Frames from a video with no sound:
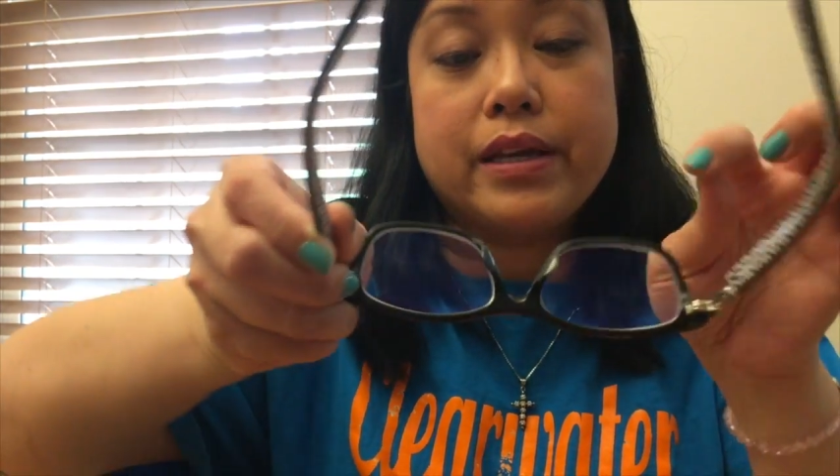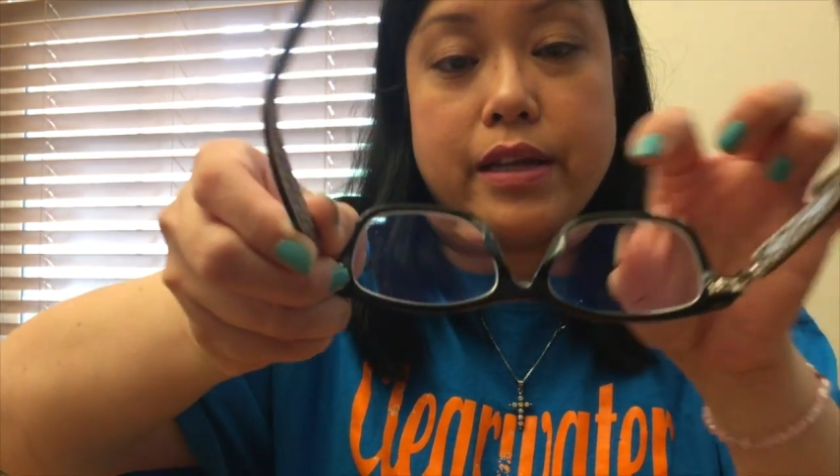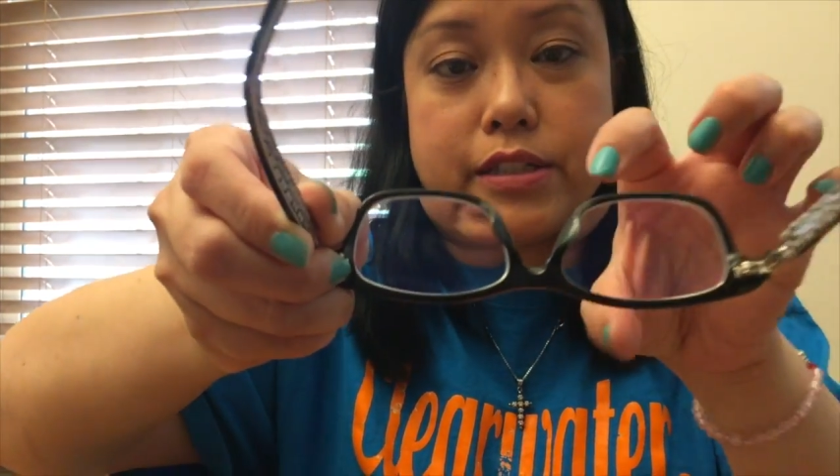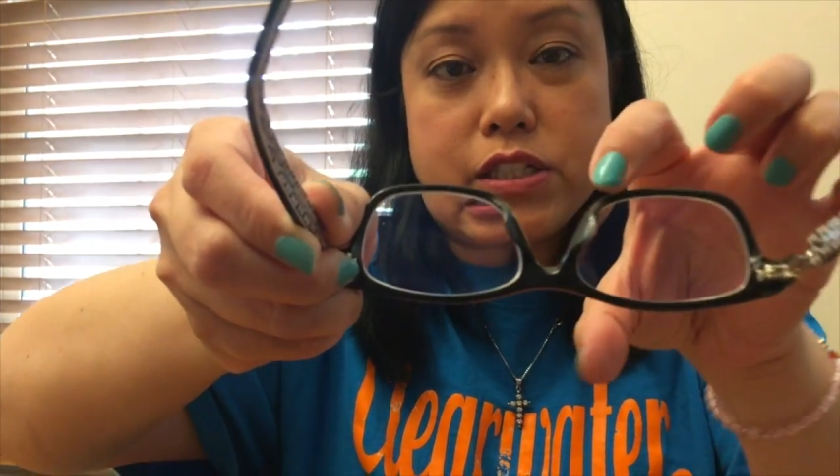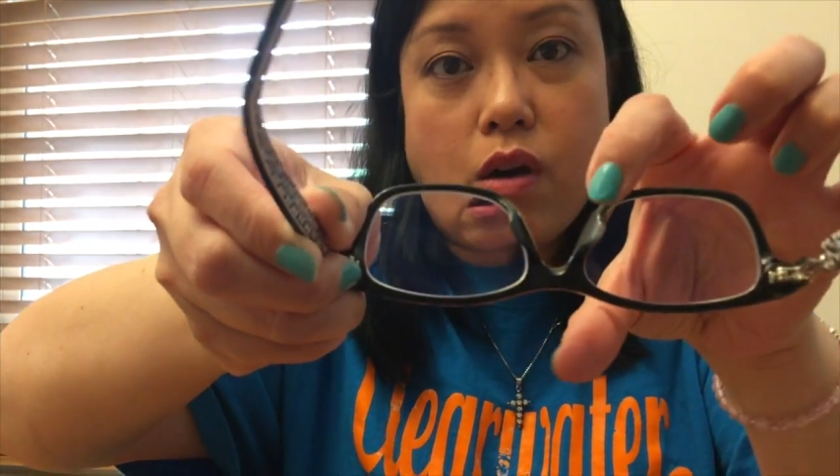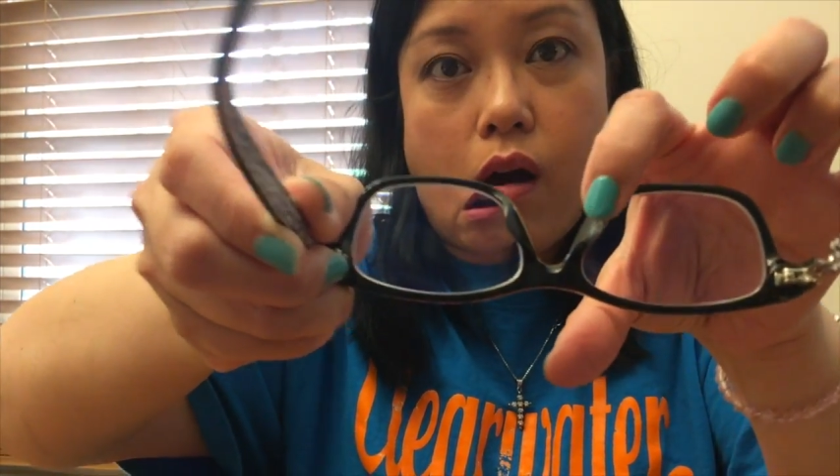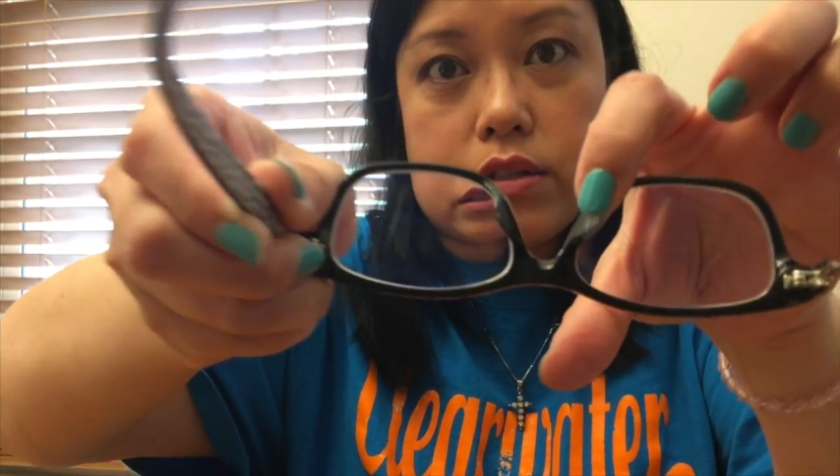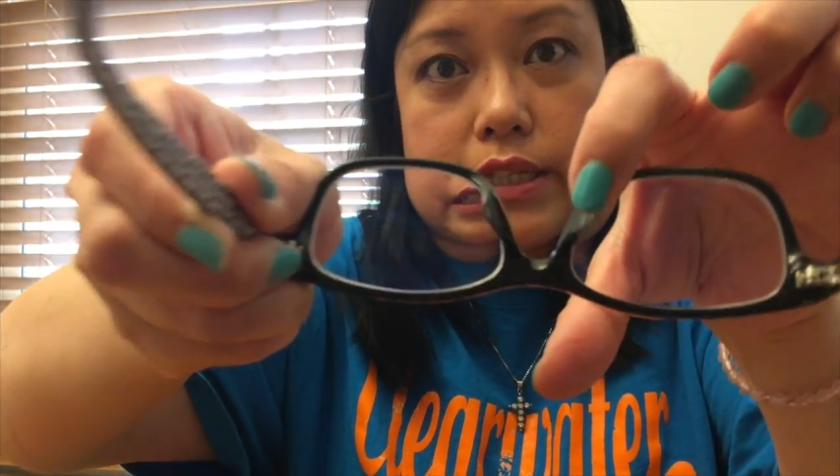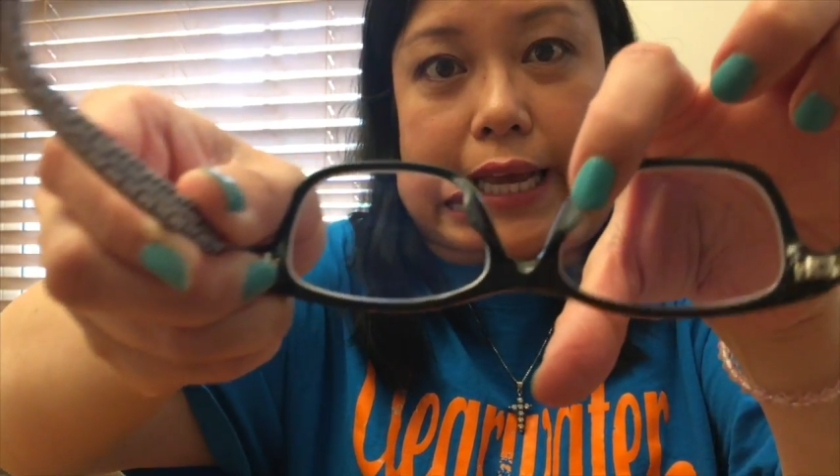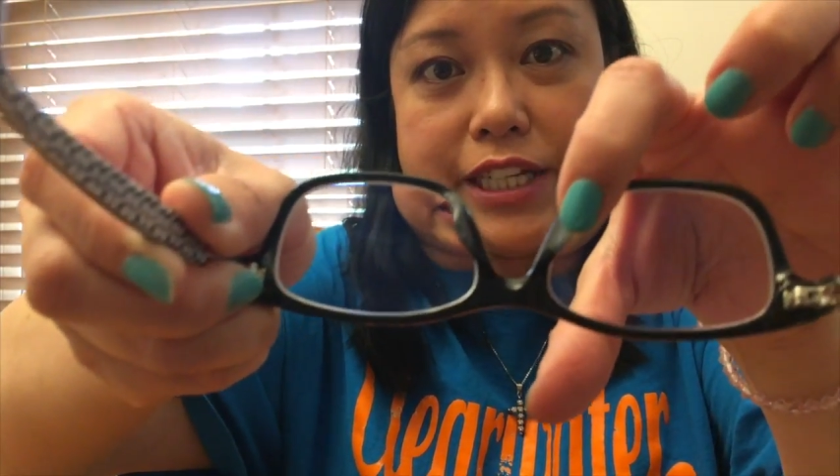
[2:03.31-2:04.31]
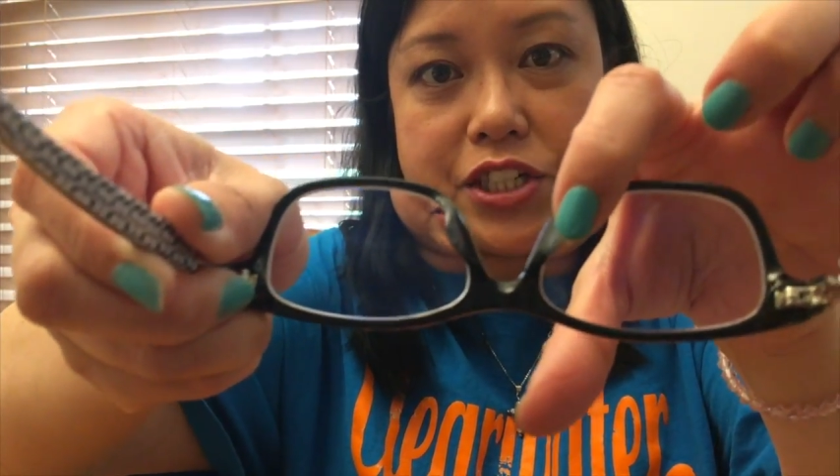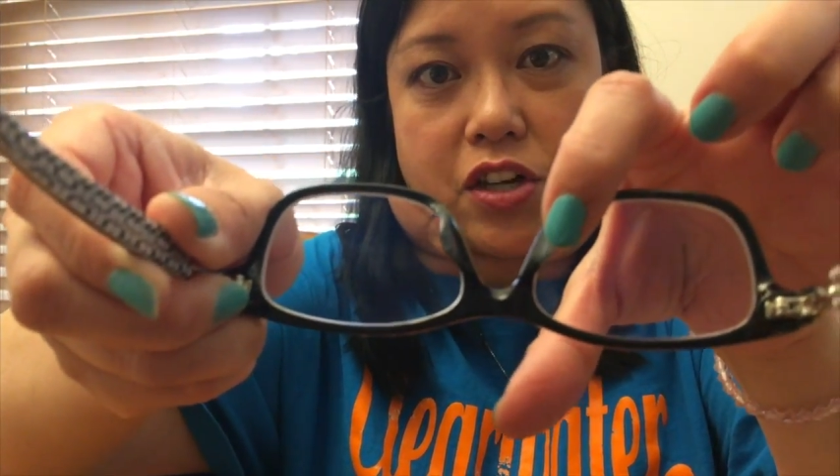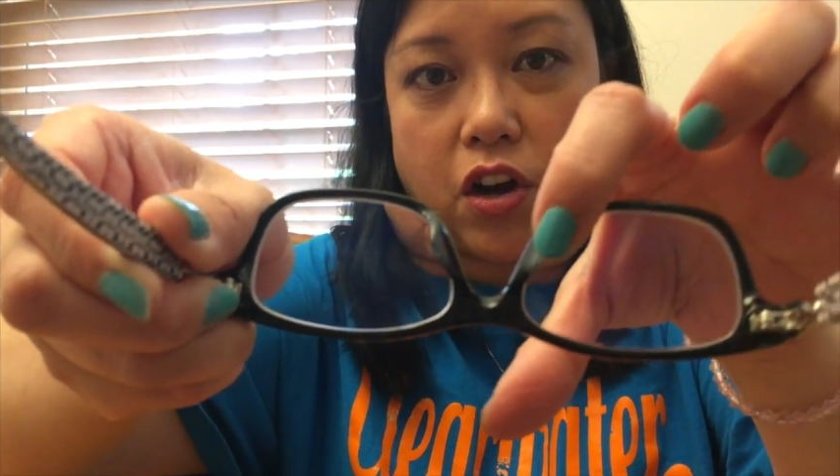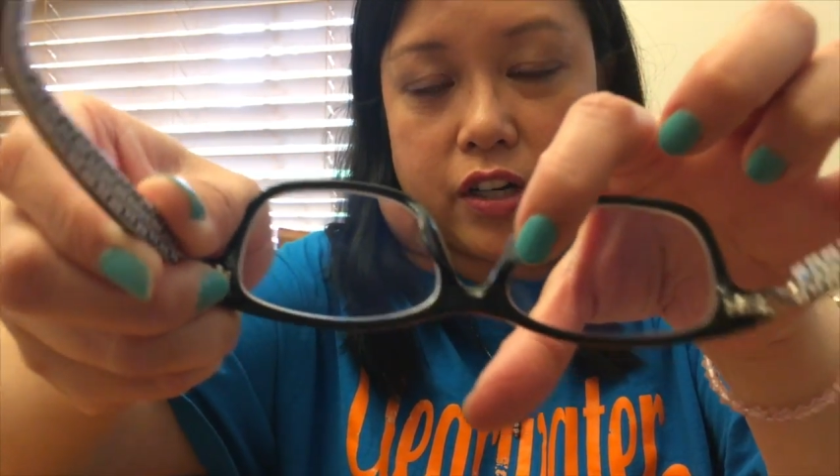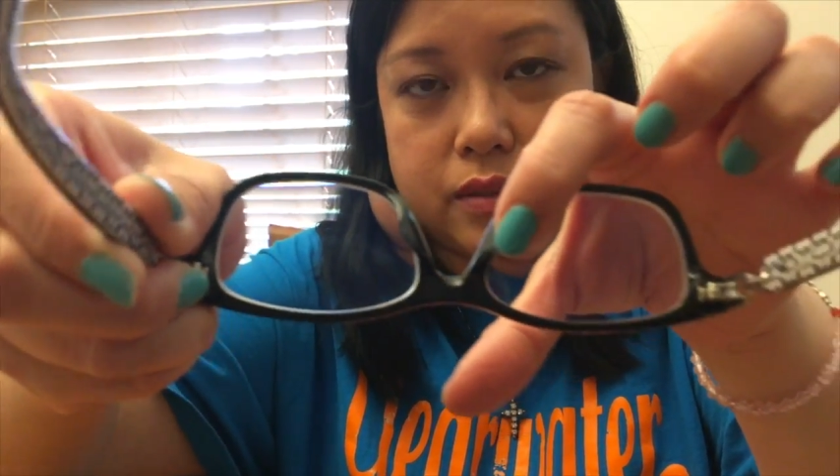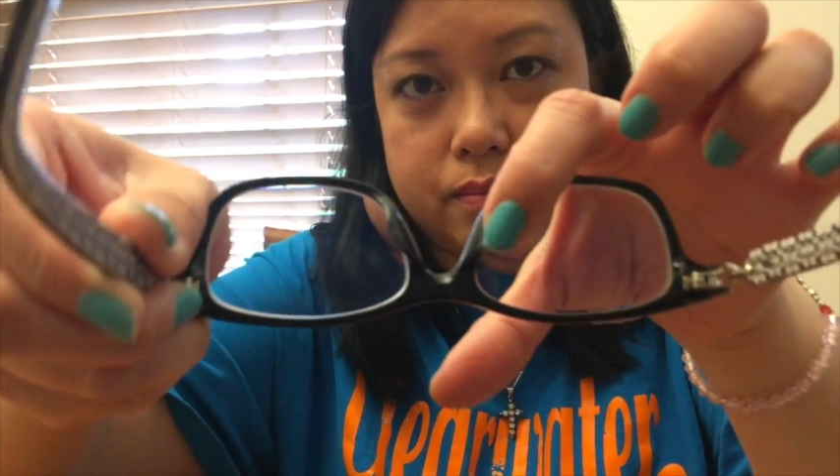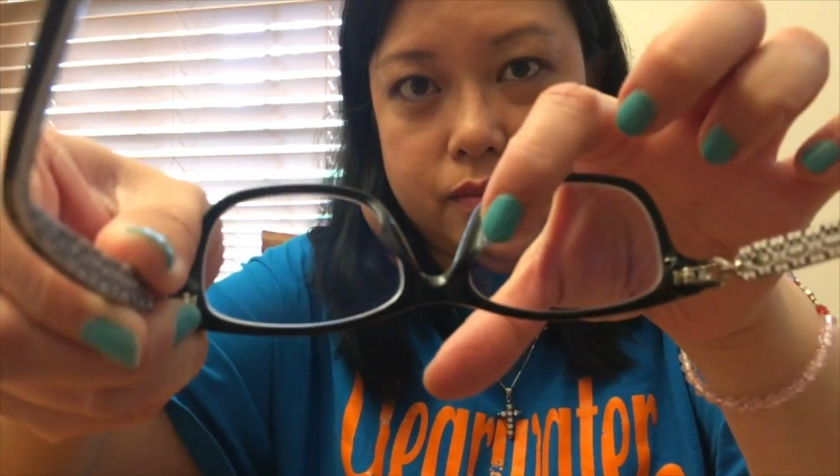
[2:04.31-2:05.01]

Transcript: this is called an Asian guard.